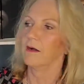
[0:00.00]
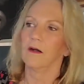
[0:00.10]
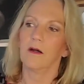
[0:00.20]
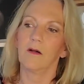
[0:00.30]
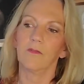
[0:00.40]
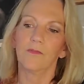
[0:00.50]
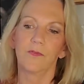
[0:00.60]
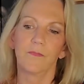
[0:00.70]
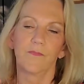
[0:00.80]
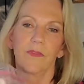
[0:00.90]
of
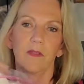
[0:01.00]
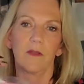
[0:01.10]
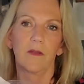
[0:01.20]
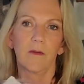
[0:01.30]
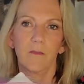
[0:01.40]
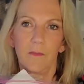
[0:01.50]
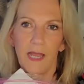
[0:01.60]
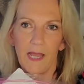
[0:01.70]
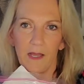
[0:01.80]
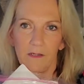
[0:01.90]

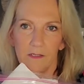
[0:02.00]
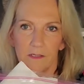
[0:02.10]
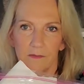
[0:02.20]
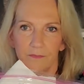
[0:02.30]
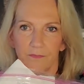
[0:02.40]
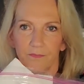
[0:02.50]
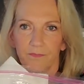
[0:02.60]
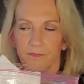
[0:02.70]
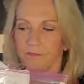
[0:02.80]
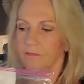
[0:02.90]
pads,
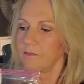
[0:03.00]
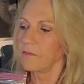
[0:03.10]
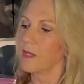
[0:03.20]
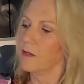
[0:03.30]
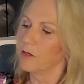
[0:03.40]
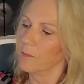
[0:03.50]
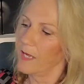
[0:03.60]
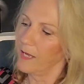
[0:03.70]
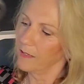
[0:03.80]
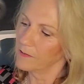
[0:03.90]
little
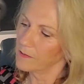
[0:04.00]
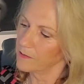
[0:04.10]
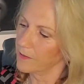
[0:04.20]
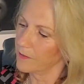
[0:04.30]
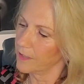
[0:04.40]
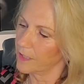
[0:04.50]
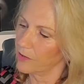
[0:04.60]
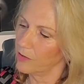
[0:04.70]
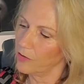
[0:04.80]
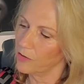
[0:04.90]
pads that they
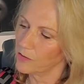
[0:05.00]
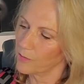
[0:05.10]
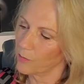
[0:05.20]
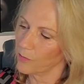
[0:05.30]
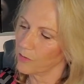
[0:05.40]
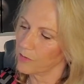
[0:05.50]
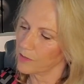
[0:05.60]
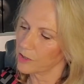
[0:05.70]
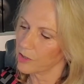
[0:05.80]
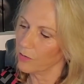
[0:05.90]
can use for the
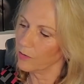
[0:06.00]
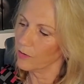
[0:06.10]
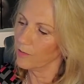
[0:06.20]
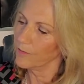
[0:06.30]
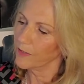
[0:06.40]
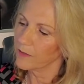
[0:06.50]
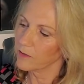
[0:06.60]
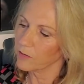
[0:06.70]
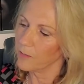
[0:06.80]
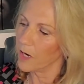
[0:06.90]
toner,
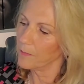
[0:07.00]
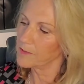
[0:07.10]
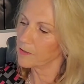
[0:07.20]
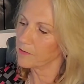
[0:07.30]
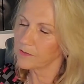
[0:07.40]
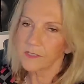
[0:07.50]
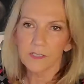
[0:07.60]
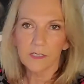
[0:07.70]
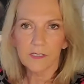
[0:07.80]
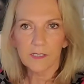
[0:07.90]
little popsicle
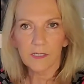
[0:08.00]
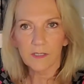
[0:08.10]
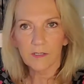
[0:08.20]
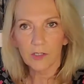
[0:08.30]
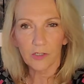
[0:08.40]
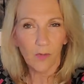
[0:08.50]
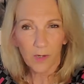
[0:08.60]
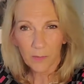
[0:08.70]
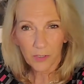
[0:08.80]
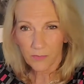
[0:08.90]
sticks that you don't want
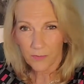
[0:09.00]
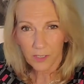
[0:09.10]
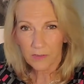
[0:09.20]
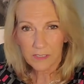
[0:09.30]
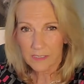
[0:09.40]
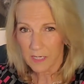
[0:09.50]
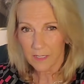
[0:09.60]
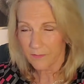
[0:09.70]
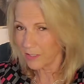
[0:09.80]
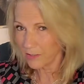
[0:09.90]
to put your fingers inside of
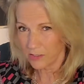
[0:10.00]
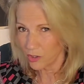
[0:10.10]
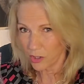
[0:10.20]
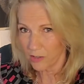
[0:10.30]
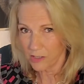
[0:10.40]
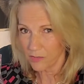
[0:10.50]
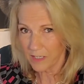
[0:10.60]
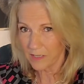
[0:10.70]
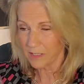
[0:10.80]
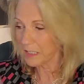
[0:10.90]
any of the jars or
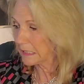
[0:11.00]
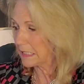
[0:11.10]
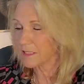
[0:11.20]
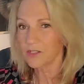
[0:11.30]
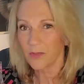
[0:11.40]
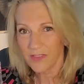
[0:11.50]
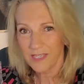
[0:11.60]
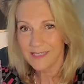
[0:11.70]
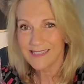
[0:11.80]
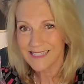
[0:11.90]
anything like that. So
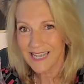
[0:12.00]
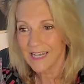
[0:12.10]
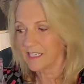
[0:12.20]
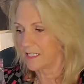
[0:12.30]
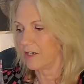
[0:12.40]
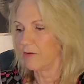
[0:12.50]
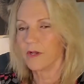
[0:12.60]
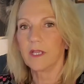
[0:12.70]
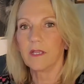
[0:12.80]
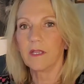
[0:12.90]
think
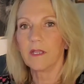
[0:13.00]
sanitary